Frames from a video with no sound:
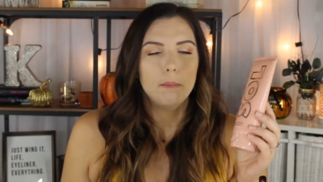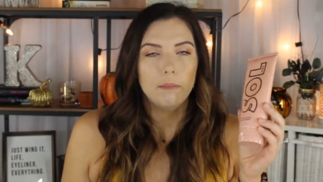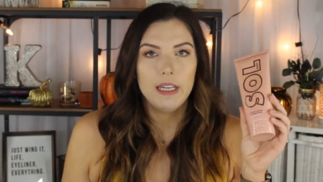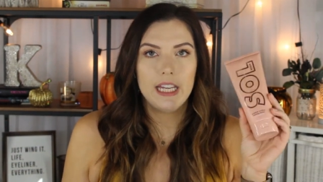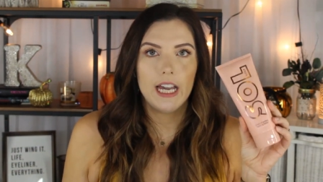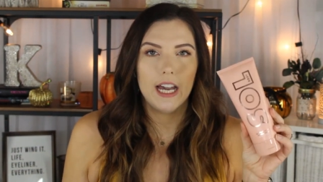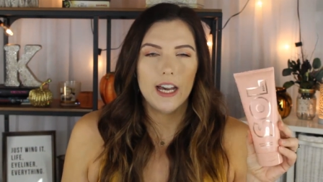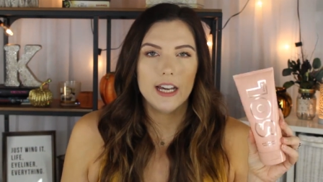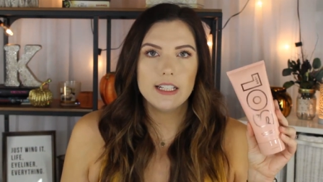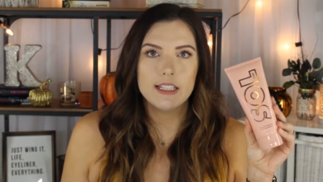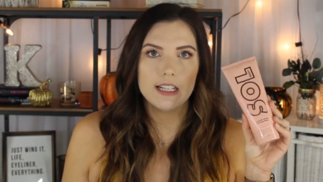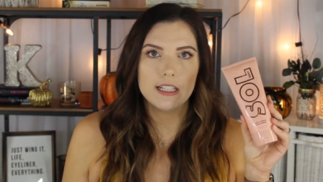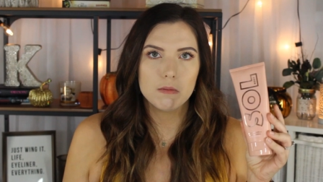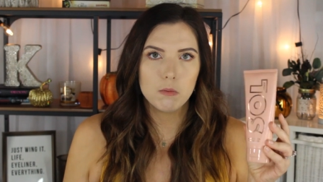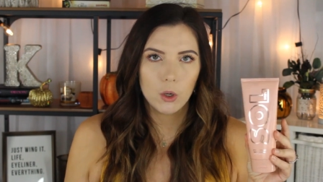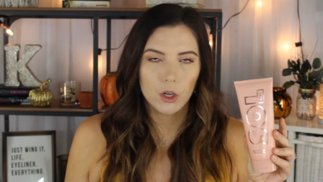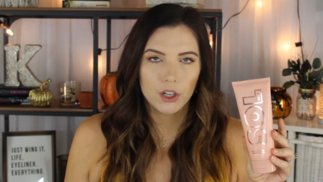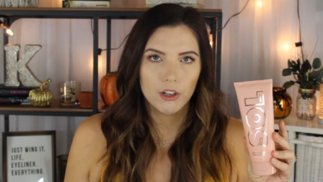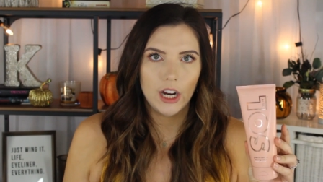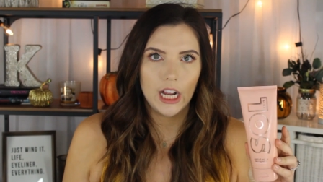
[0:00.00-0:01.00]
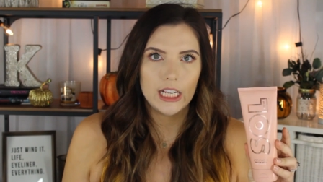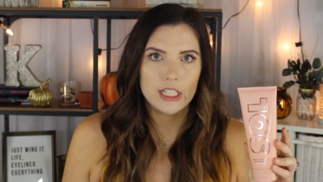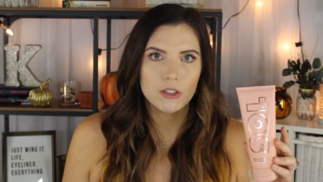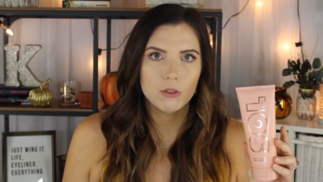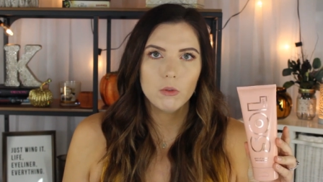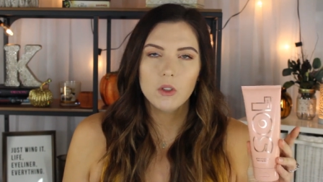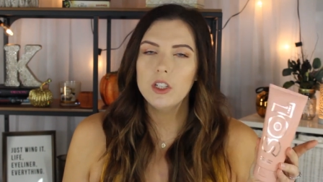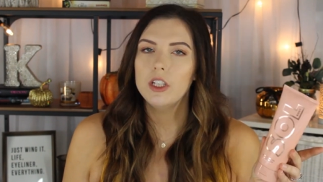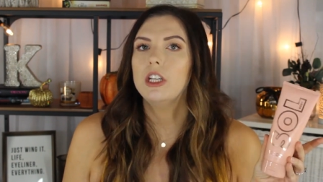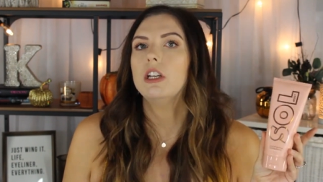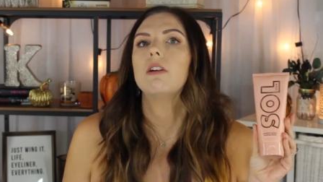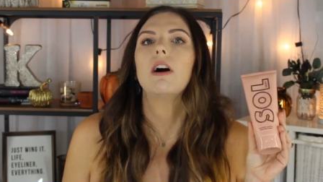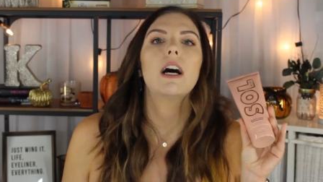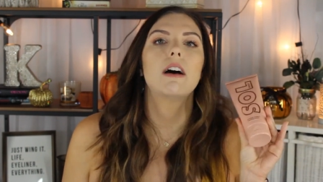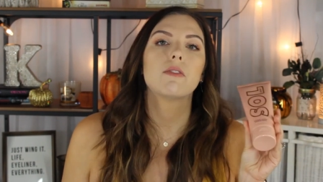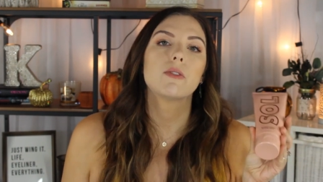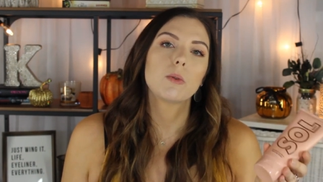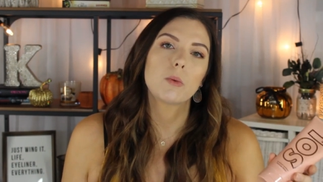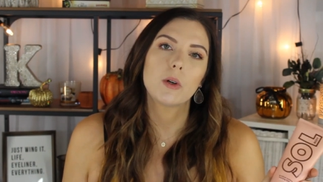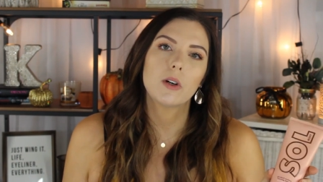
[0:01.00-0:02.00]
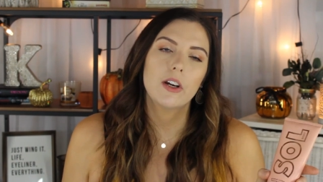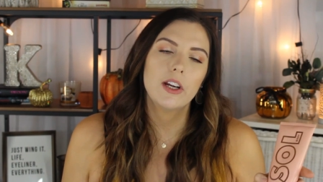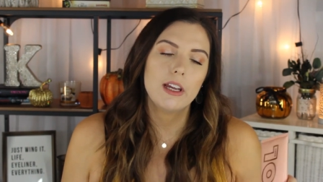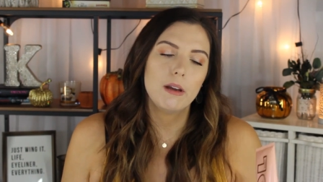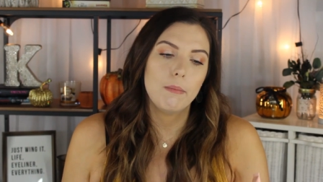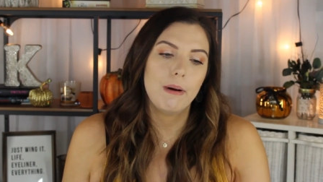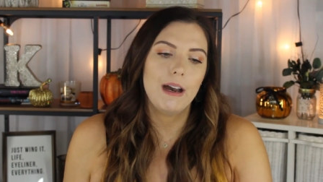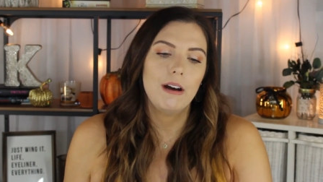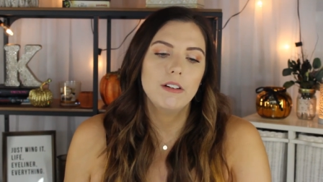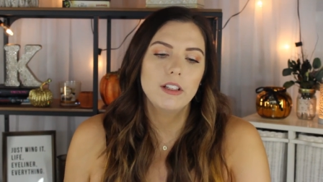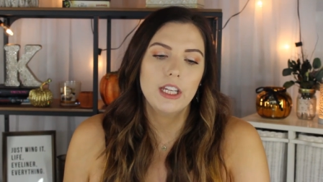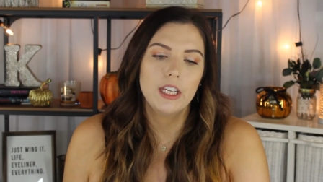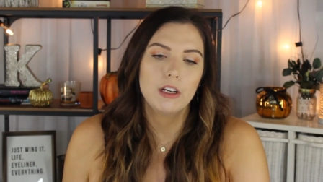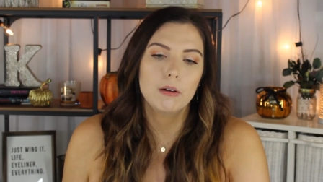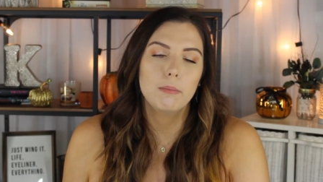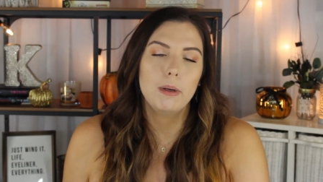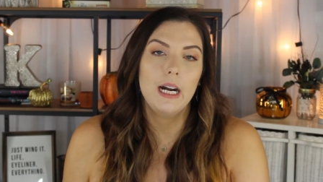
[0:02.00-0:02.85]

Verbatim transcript: because it's more gradual, you don't have to worry about like your